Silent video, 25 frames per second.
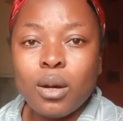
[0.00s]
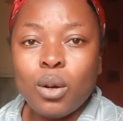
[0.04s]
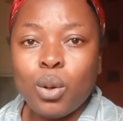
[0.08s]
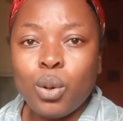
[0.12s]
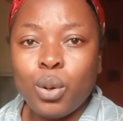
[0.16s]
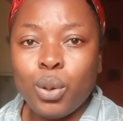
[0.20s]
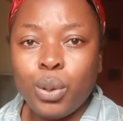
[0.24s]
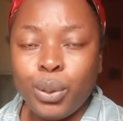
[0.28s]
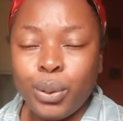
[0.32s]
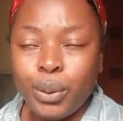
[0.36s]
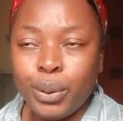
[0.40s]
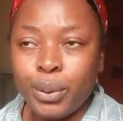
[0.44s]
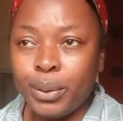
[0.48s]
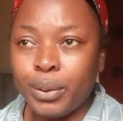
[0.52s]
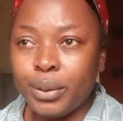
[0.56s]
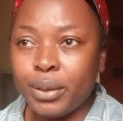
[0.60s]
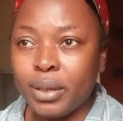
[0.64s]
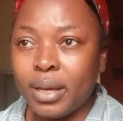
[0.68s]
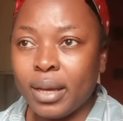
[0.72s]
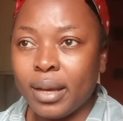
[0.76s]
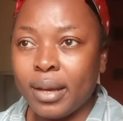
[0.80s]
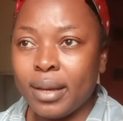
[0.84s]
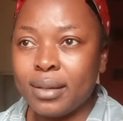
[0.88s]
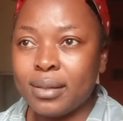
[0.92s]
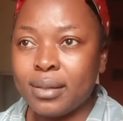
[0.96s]
Oh,
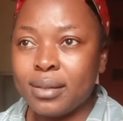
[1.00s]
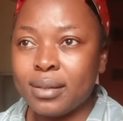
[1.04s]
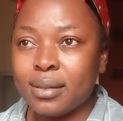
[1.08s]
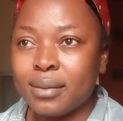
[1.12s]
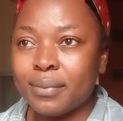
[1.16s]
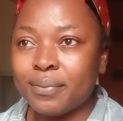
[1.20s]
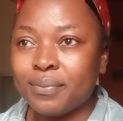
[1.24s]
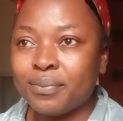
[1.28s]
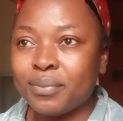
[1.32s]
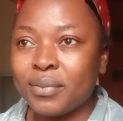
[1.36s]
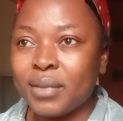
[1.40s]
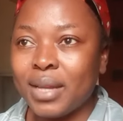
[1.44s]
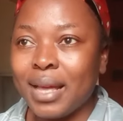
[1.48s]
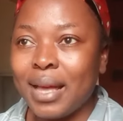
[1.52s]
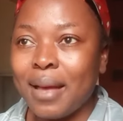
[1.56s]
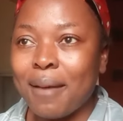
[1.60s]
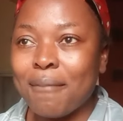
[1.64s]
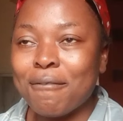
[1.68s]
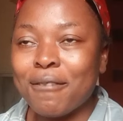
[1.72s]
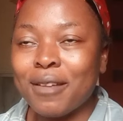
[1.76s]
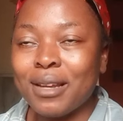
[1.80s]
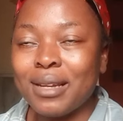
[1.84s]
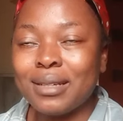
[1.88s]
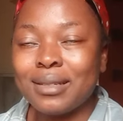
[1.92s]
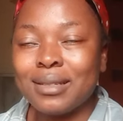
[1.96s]
guys,
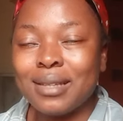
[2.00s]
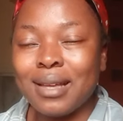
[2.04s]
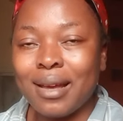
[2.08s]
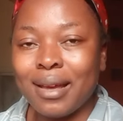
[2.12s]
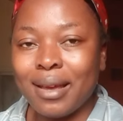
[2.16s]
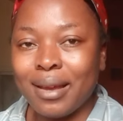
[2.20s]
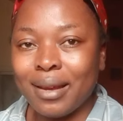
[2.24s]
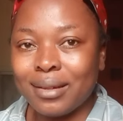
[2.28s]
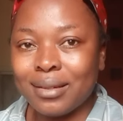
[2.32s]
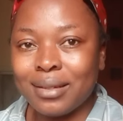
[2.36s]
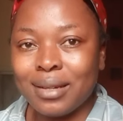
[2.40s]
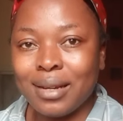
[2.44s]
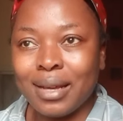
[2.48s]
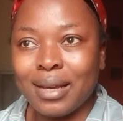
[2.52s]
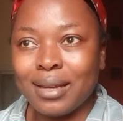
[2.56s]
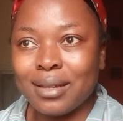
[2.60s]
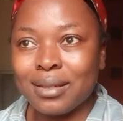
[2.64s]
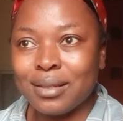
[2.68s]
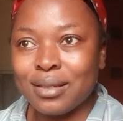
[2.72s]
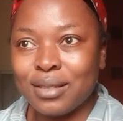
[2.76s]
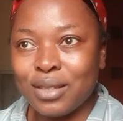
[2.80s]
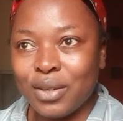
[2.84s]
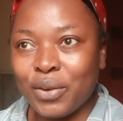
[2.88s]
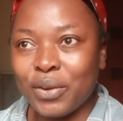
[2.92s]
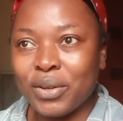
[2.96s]
I'm feeling tired,
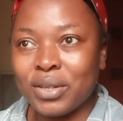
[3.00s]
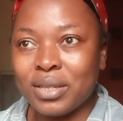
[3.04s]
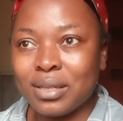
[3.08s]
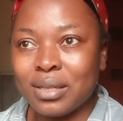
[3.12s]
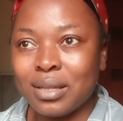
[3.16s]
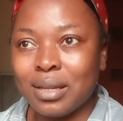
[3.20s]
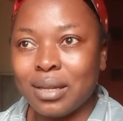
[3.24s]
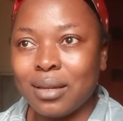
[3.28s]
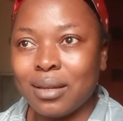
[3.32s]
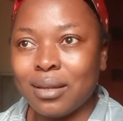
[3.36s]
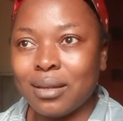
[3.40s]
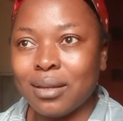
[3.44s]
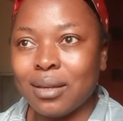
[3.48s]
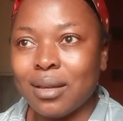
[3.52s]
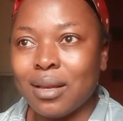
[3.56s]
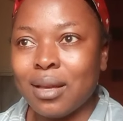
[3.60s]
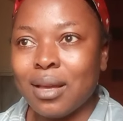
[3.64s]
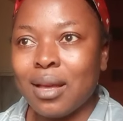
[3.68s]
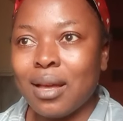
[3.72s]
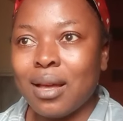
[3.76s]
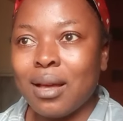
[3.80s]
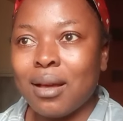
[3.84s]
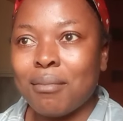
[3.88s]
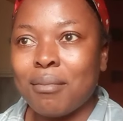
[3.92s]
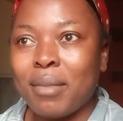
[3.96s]
like seriously.
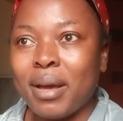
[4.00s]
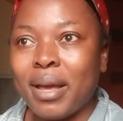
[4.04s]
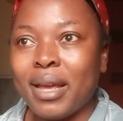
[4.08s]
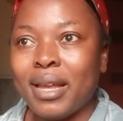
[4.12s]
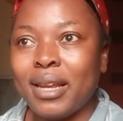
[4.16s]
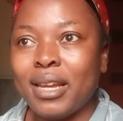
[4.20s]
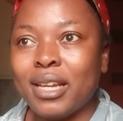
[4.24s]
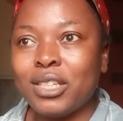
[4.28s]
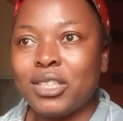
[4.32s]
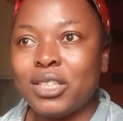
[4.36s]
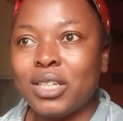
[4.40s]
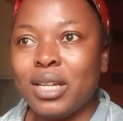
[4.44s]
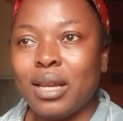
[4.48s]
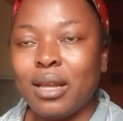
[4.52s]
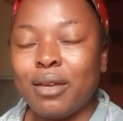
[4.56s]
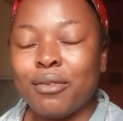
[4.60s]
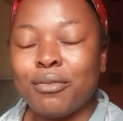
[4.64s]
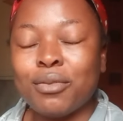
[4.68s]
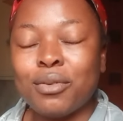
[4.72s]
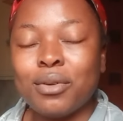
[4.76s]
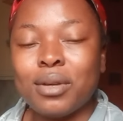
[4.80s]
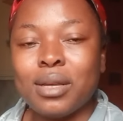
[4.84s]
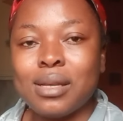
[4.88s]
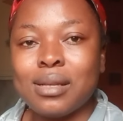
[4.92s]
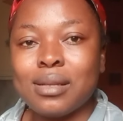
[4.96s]
My energy
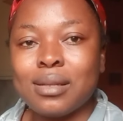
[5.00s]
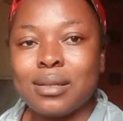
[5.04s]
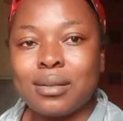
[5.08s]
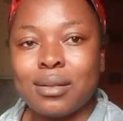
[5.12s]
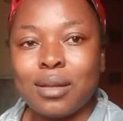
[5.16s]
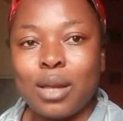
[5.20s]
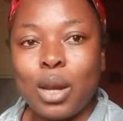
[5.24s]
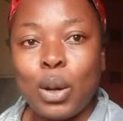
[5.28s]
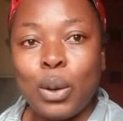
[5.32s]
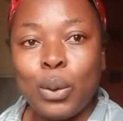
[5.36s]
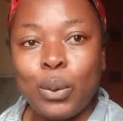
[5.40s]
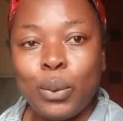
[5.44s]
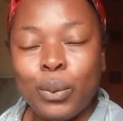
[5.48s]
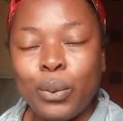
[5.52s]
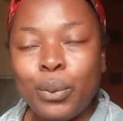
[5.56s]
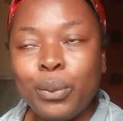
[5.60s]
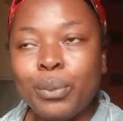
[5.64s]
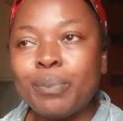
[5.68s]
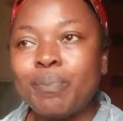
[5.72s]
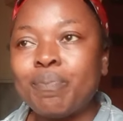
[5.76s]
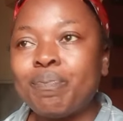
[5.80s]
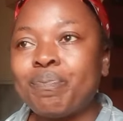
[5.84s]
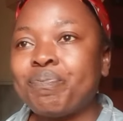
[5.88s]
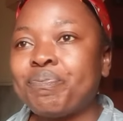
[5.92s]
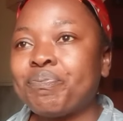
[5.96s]
level is
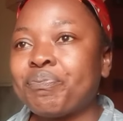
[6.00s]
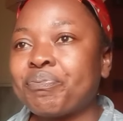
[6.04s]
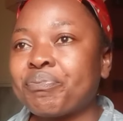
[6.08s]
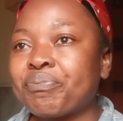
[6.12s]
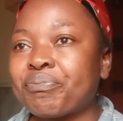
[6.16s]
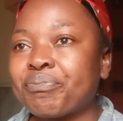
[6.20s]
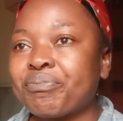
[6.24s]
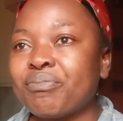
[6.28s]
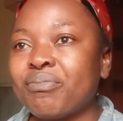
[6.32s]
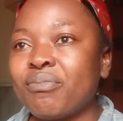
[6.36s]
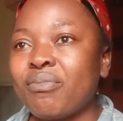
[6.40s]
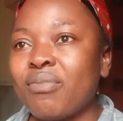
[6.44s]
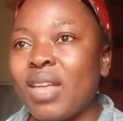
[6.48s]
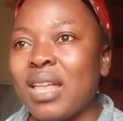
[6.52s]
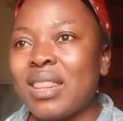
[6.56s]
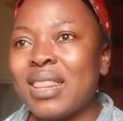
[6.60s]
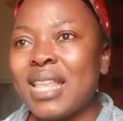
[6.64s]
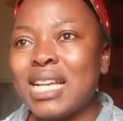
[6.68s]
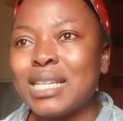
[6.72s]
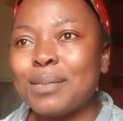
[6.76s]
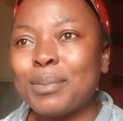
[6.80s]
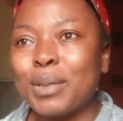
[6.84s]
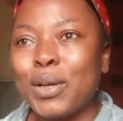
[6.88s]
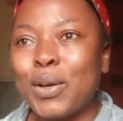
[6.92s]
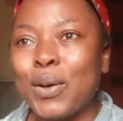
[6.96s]
low.
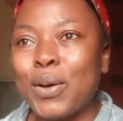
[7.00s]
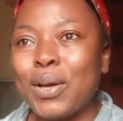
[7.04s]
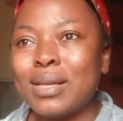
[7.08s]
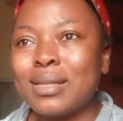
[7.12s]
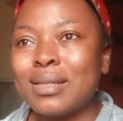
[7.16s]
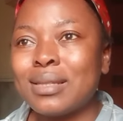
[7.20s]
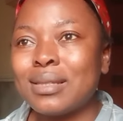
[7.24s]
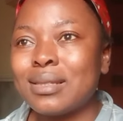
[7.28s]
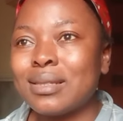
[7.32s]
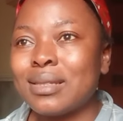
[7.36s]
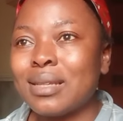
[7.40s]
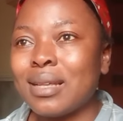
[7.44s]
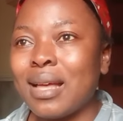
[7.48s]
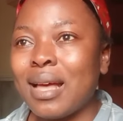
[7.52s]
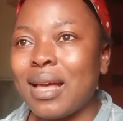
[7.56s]
That's because